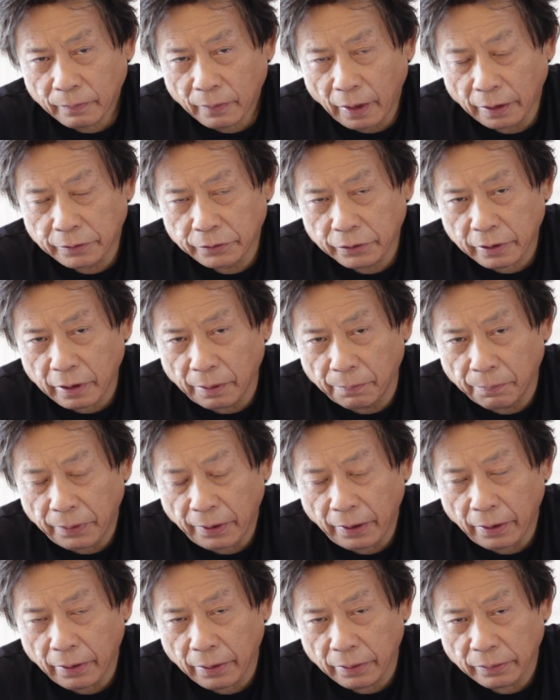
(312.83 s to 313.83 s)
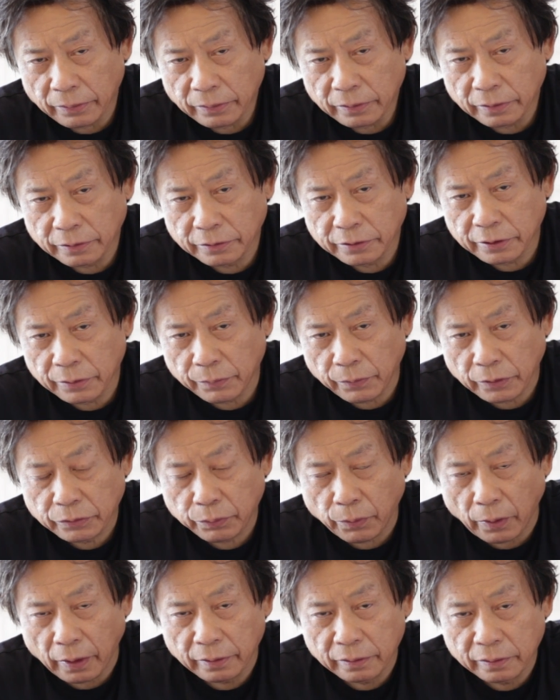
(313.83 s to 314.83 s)
and you compare and see which
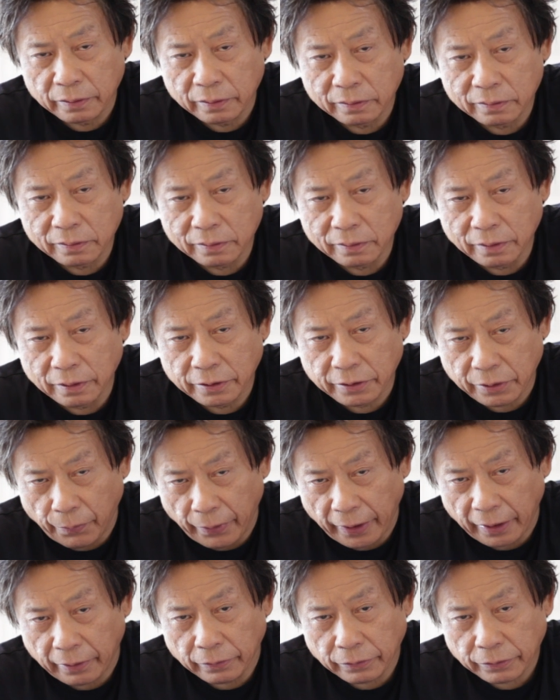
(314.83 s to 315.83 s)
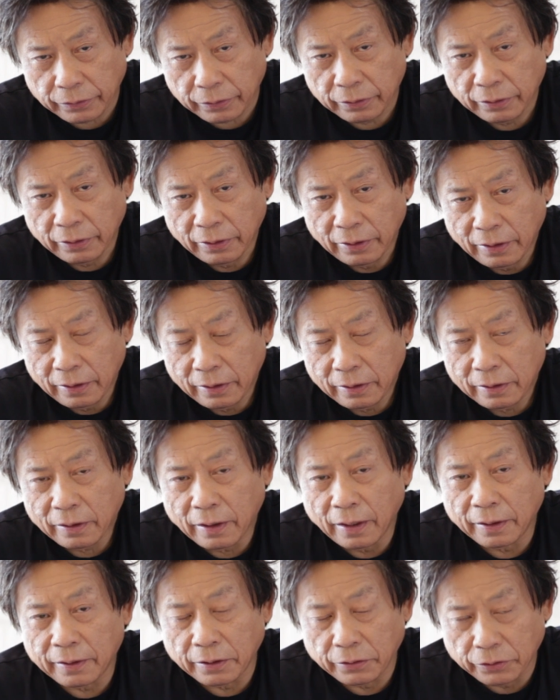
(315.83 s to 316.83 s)
one is the weakest,
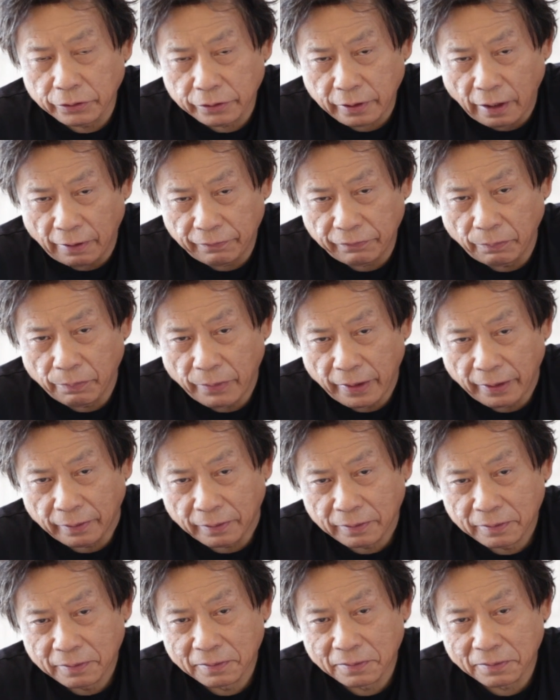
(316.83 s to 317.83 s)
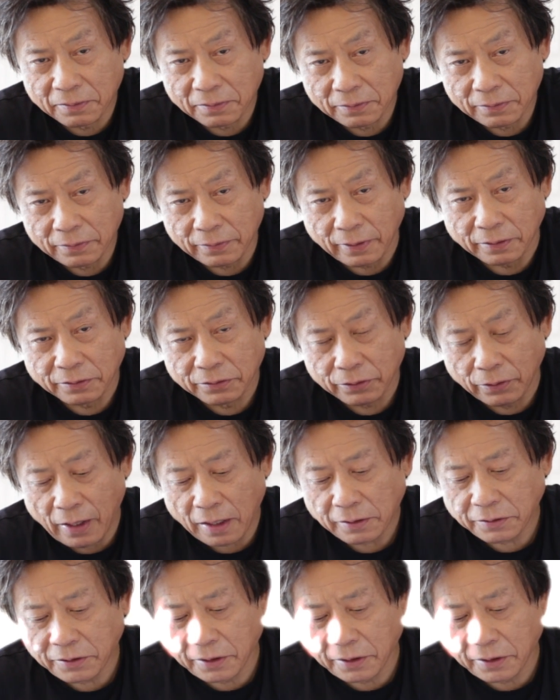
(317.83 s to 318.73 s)
and then you start from there. Right? So that's